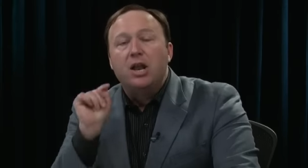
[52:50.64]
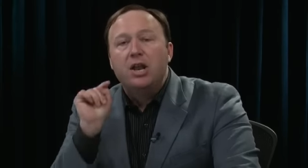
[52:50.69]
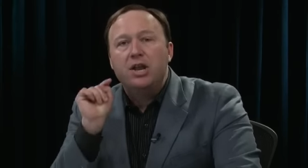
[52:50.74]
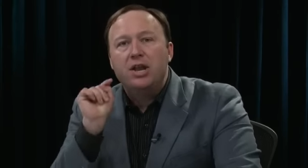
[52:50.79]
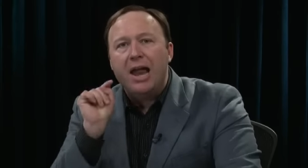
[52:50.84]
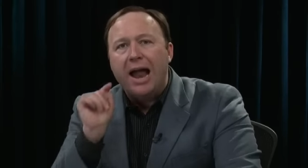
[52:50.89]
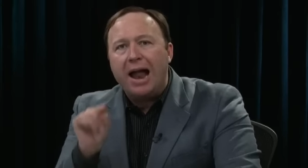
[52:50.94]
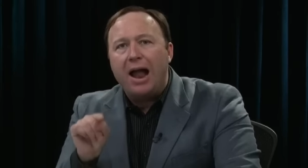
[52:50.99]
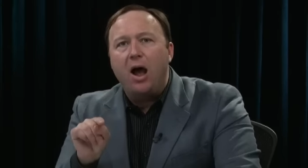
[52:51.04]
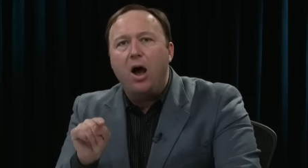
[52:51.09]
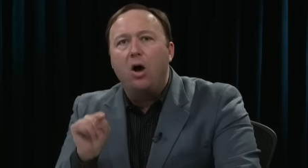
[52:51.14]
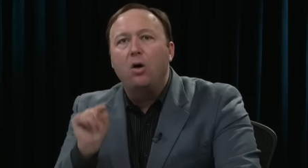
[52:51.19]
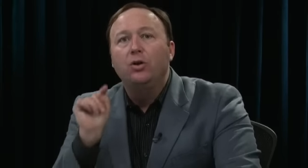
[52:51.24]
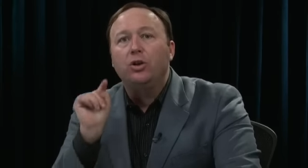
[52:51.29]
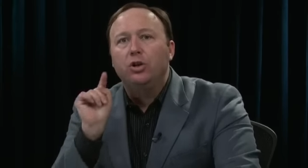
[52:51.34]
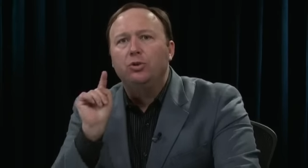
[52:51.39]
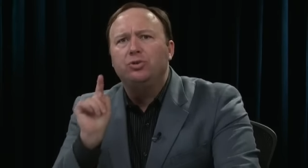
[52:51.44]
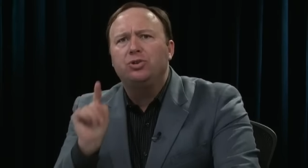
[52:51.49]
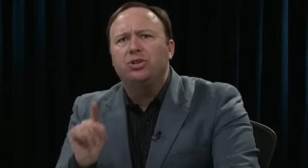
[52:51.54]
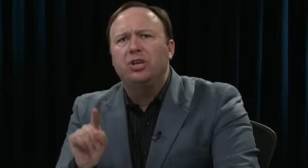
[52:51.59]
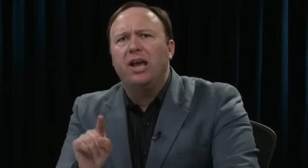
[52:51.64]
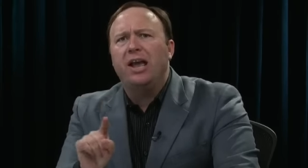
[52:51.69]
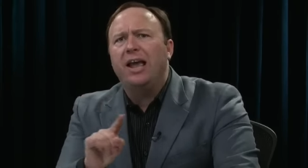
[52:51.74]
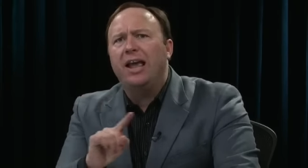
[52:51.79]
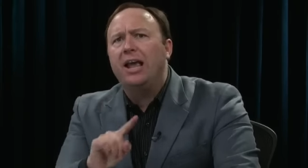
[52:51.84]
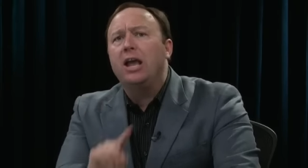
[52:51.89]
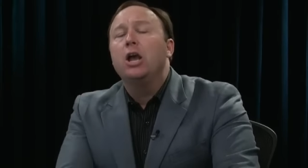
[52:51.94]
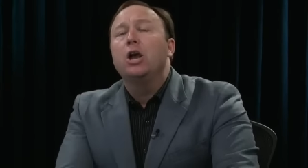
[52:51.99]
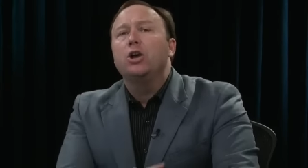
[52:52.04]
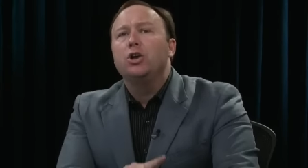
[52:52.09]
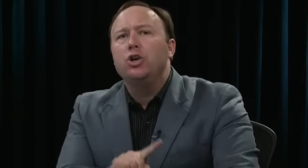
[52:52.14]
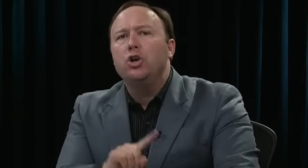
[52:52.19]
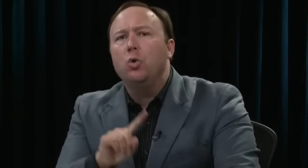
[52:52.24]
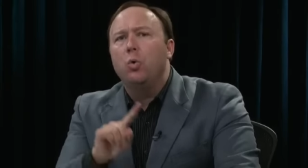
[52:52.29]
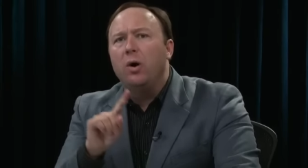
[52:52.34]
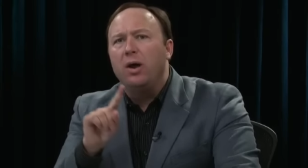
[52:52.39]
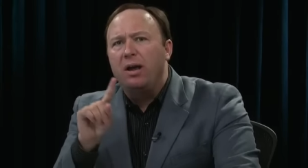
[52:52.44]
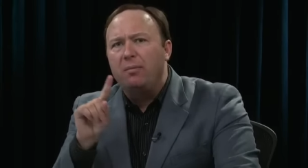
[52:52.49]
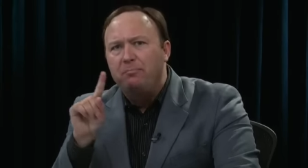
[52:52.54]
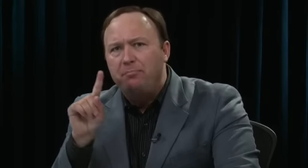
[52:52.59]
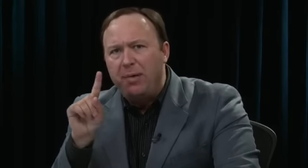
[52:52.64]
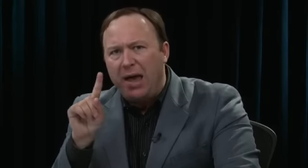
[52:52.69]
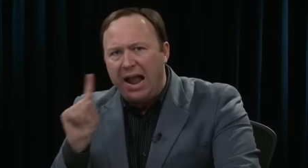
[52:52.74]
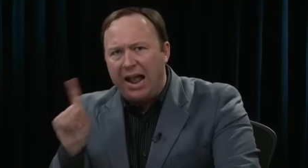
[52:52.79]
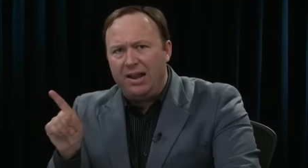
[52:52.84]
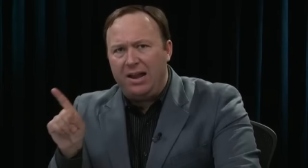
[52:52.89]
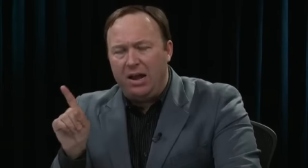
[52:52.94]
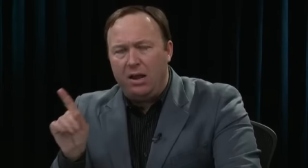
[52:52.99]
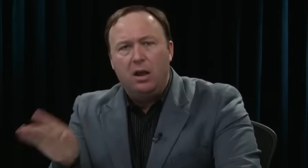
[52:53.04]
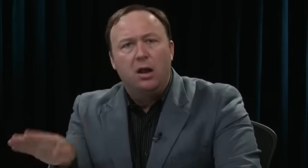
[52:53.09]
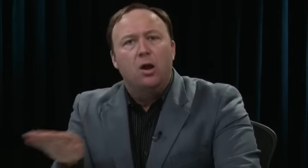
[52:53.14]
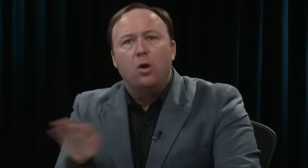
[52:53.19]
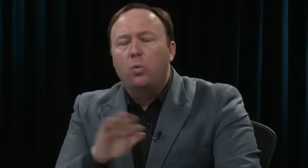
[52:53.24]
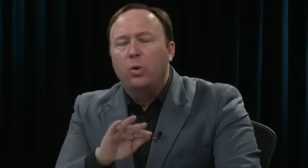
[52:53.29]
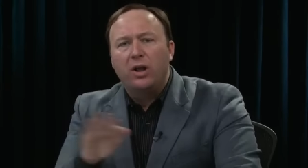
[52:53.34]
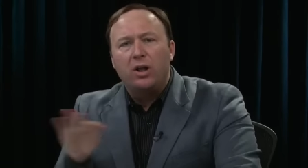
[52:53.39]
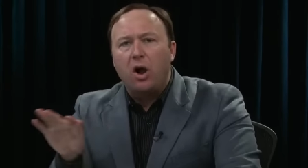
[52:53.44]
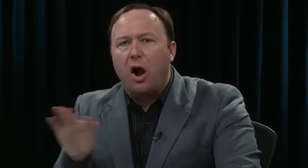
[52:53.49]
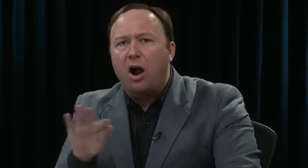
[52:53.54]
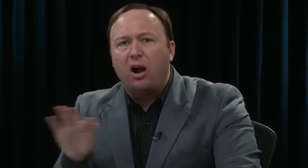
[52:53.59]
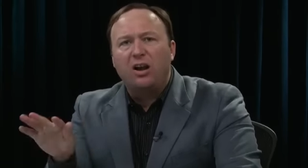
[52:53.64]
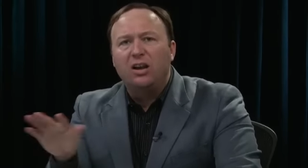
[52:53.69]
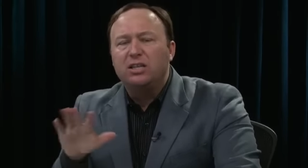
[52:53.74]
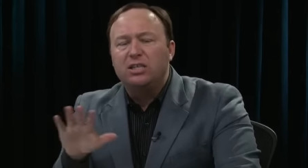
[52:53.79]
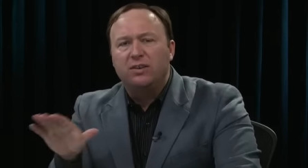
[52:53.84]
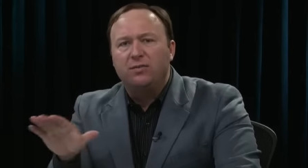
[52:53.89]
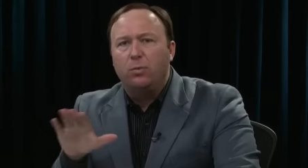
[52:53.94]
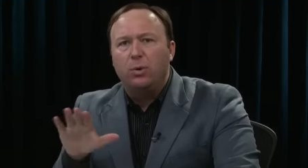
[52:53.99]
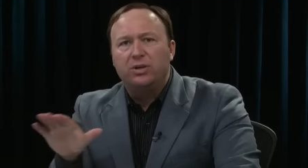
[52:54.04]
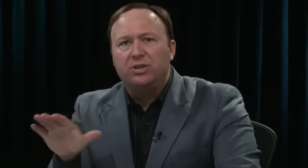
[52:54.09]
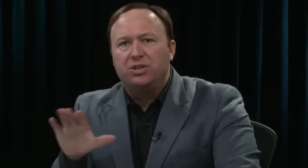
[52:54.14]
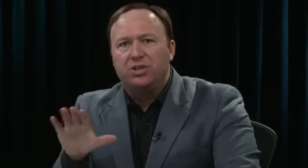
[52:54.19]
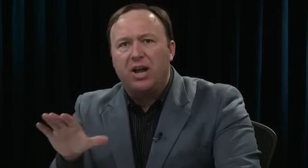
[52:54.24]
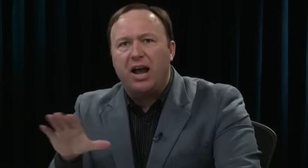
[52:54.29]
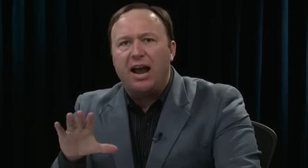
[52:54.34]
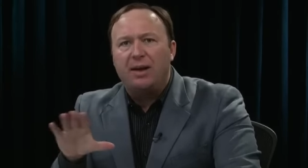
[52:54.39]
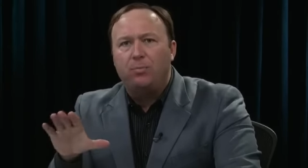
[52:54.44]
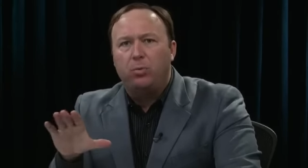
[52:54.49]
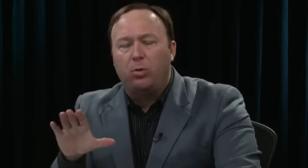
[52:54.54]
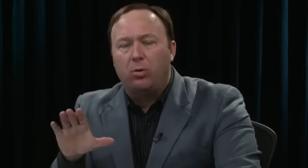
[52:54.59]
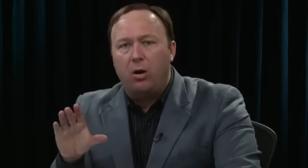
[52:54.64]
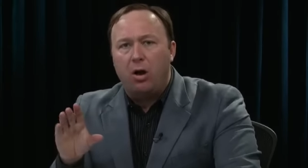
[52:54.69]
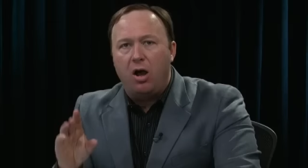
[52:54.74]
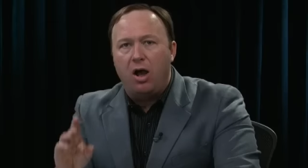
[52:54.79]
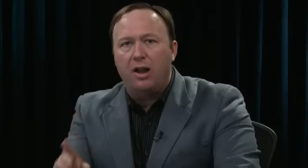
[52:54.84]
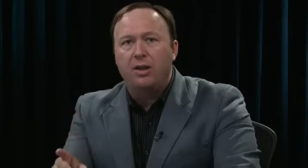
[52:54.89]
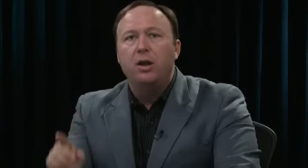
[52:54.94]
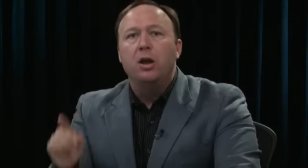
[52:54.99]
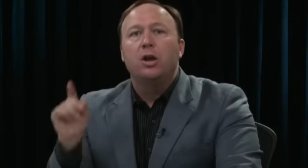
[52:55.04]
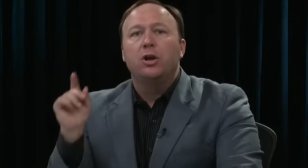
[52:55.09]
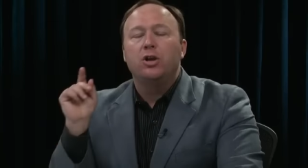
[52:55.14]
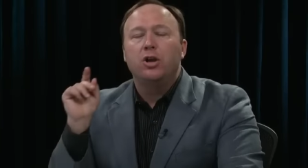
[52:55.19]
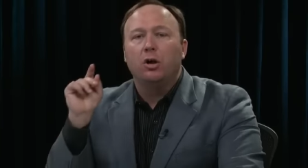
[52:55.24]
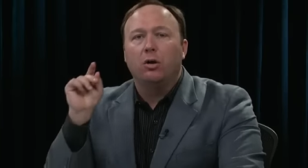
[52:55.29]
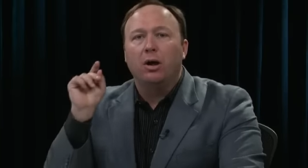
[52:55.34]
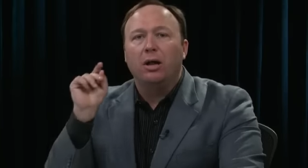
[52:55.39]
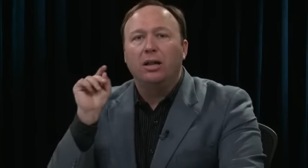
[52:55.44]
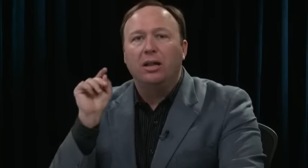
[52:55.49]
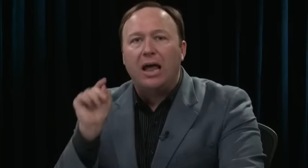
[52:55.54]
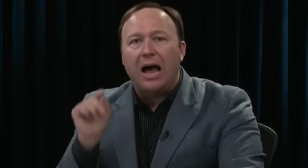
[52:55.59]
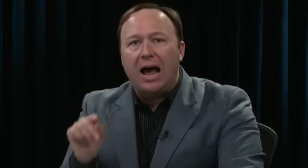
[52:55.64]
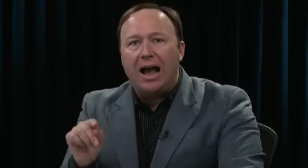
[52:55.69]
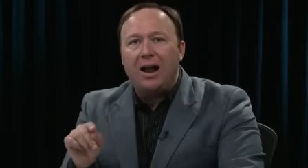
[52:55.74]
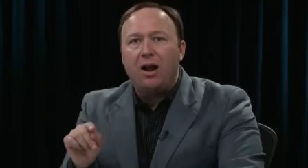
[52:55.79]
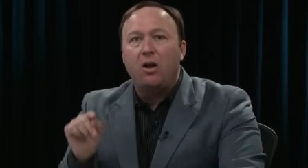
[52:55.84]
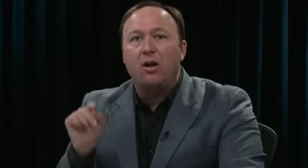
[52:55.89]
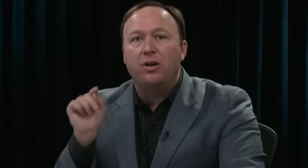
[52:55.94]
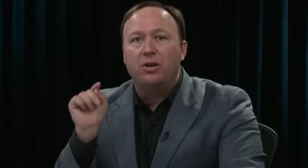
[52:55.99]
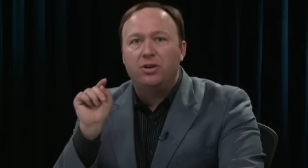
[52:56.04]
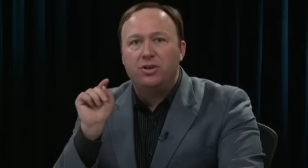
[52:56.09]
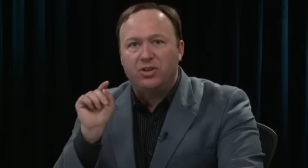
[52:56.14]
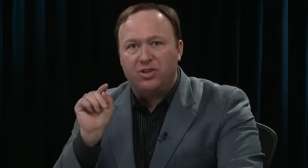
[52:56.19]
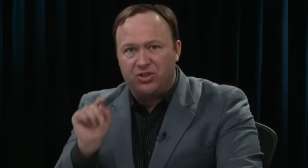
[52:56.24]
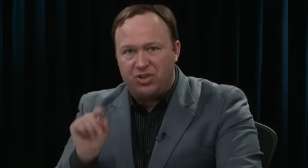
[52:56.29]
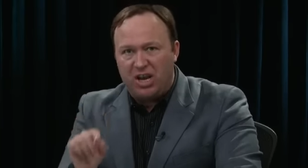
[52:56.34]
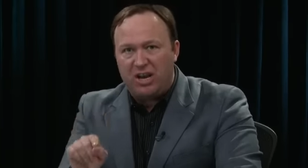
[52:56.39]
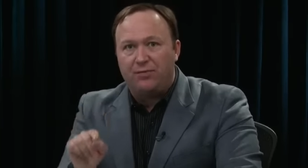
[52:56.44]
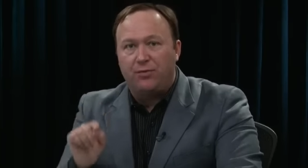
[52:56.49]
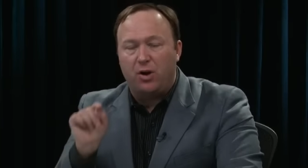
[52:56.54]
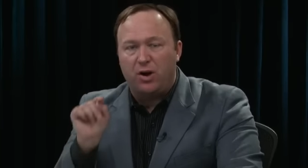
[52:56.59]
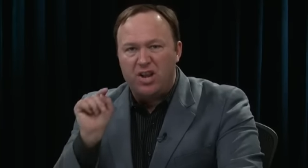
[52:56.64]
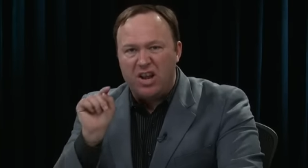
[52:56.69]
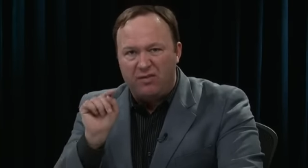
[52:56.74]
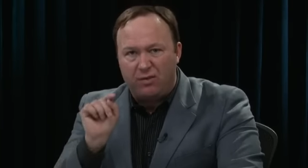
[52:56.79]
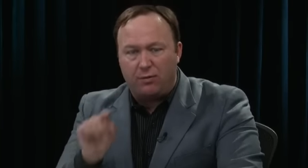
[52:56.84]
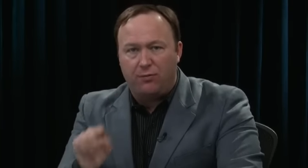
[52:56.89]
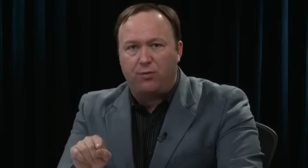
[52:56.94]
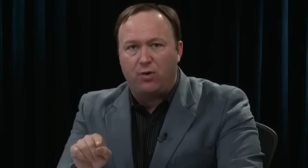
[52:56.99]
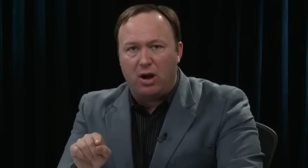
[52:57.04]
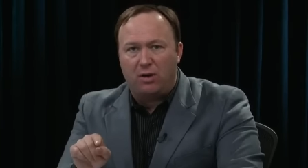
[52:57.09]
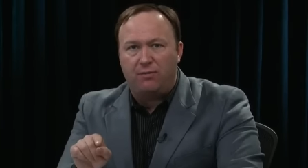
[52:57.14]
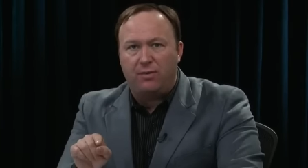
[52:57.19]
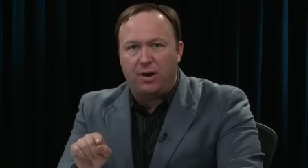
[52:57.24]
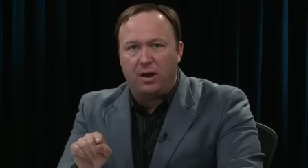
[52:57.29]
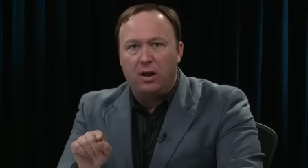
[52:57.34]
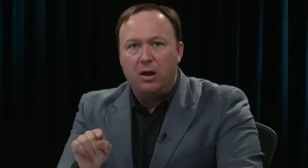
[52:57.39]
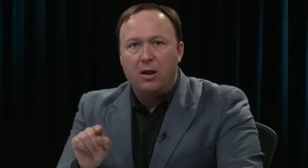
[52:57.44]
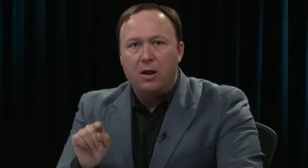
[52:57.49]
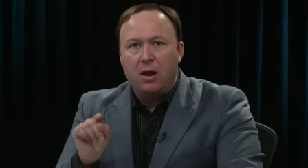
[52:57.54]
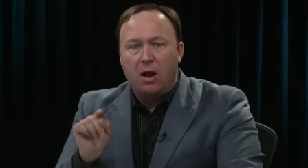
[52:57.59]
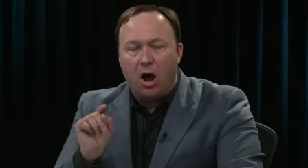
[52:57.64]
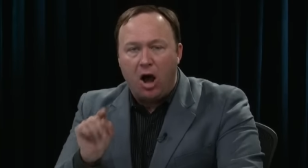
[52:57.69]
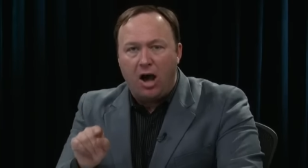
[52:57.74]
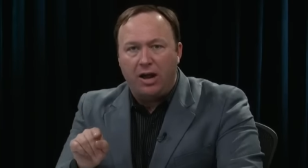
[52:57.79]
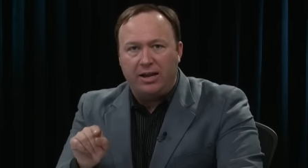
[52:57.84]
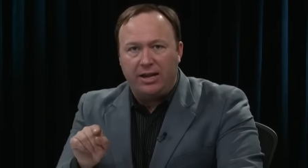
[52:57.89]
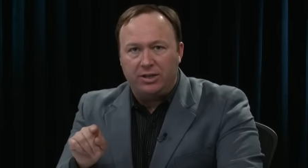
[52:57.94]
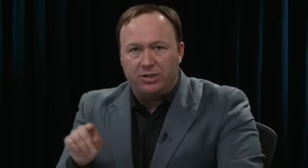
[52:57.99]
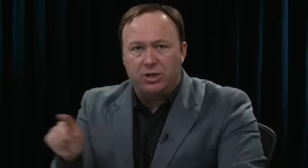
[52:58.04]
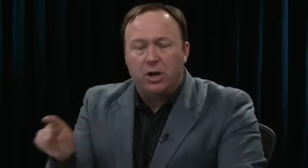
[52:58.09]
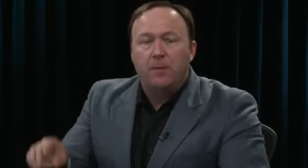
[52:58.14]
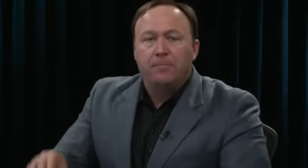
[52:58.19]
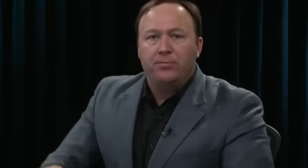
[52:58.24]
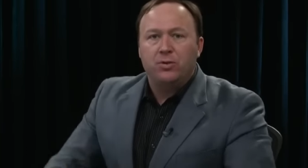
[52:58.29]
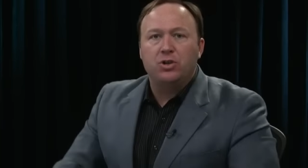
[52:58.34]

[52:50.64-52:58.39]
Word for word: Now you say you want to ban it. Regardless of which side we're on, you're a liar and a deceiver and different for every audience.